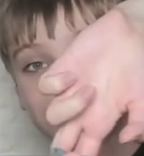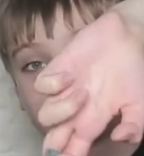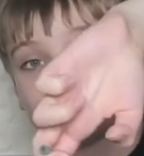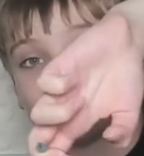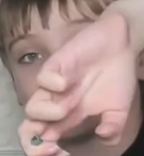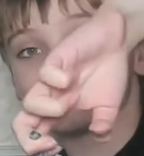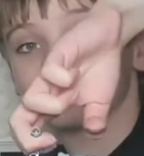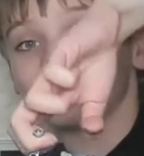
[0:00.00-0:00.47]

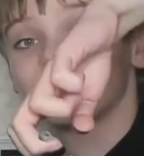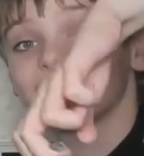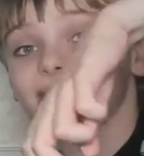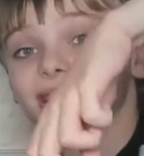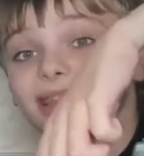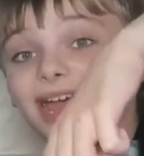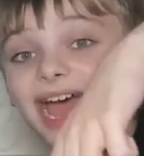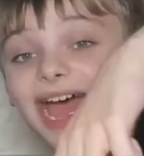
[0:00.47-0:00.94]
So I
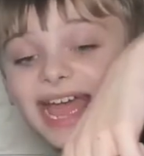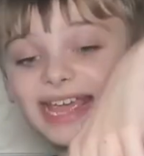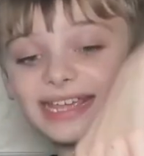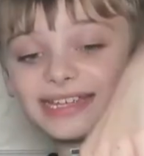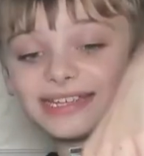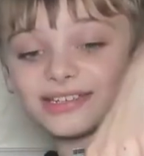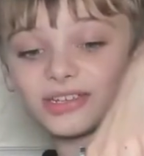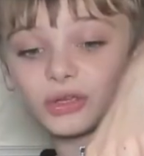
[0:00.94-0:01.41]
think
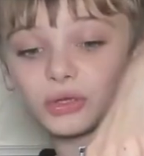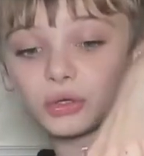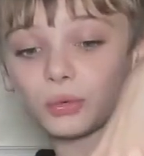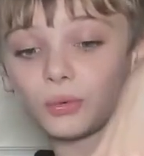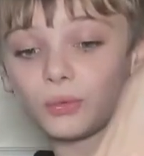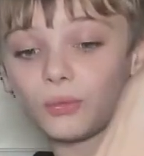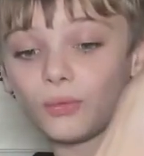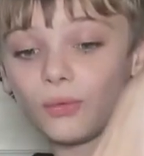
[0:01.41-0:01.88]
that is
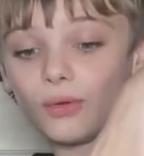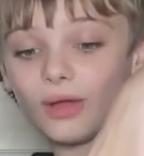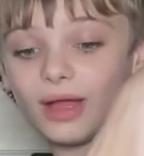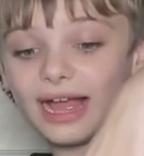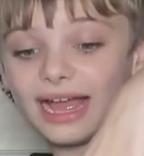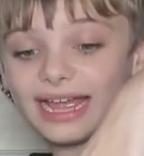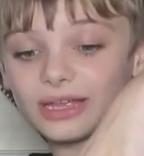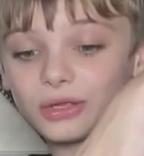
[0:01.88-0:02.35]

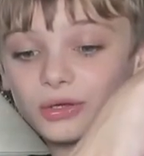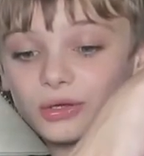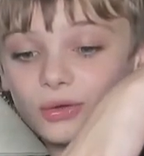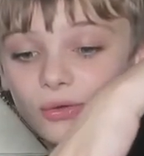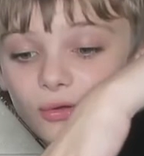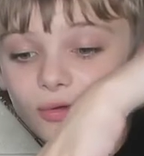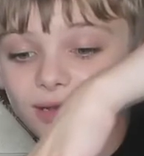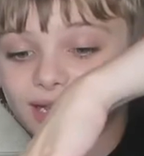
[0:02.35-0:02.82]
quite
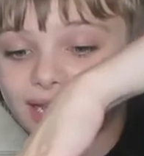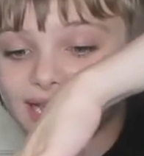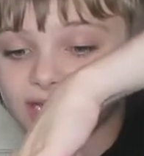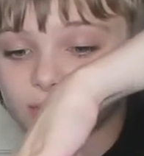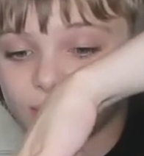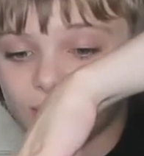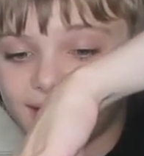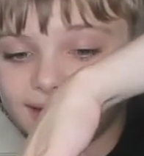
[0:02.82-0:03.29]
cool
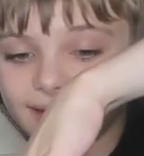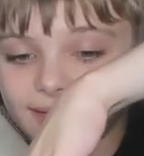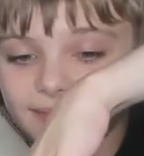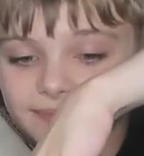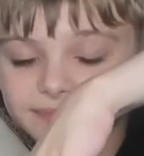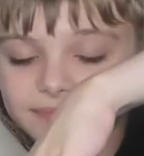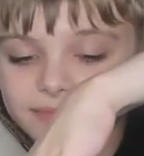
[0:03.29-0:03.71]
as well.